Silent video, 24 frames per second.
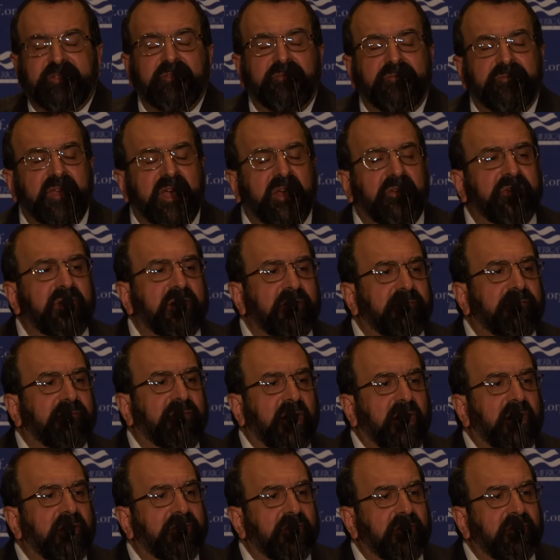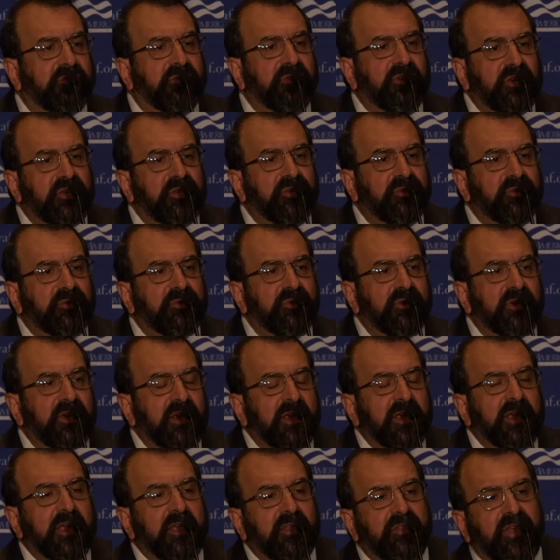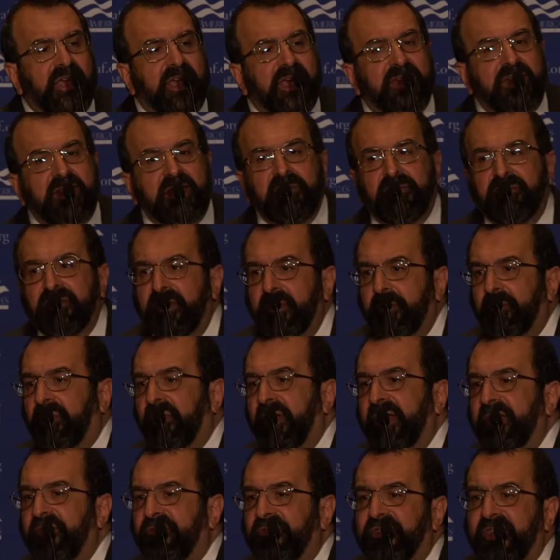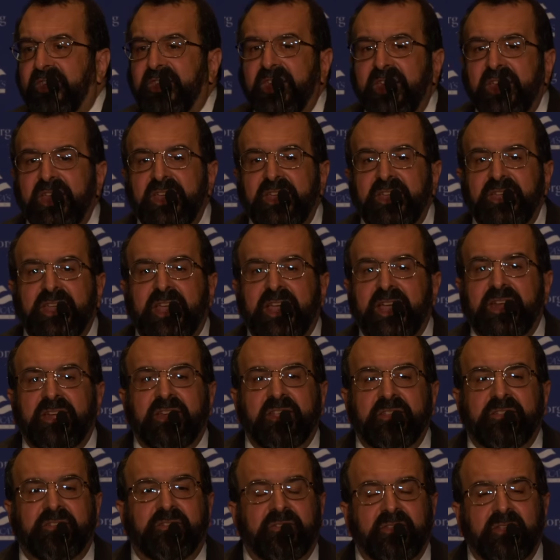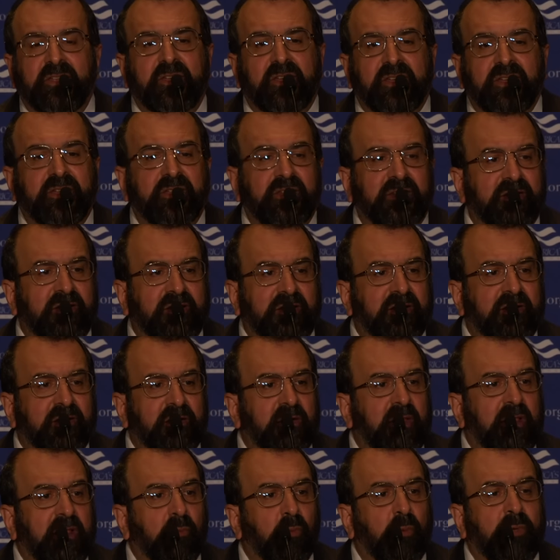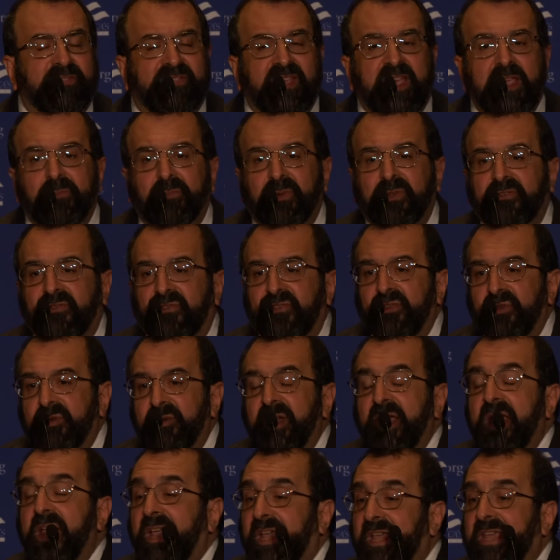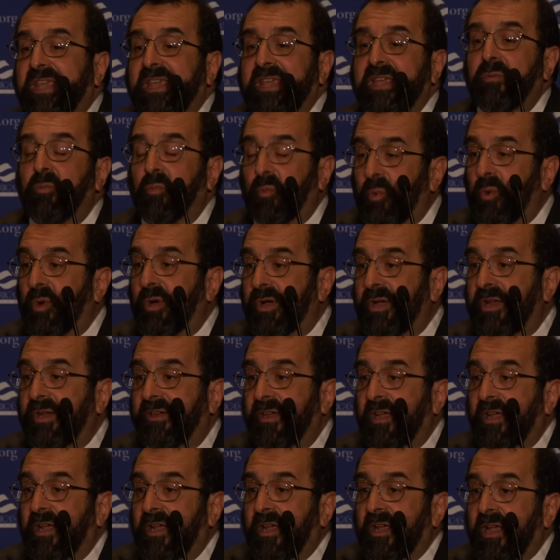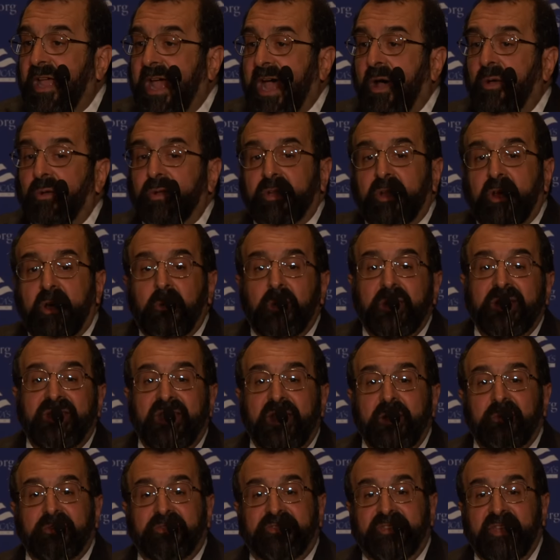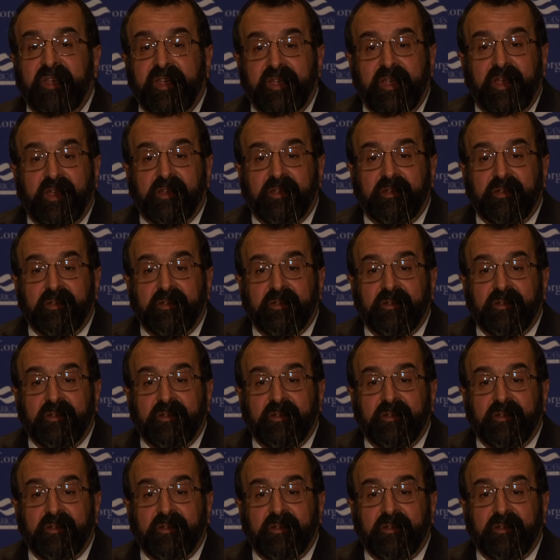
The founding fathers knew that if the British king had his, uh, uh, was able to, he would outlaw what they were saying.